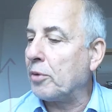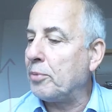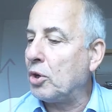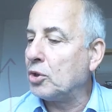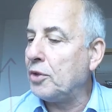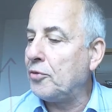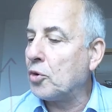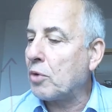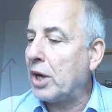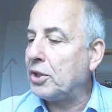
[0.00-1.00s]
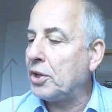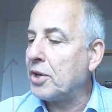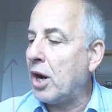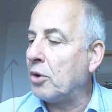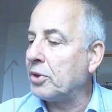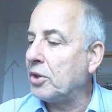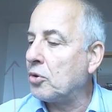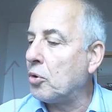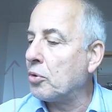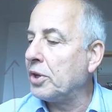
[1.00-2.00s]
because if you write it down in
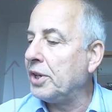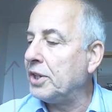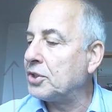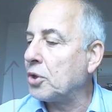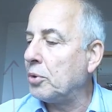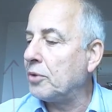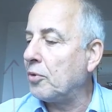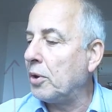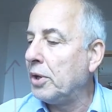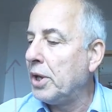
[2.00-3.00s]
coordinates, so it will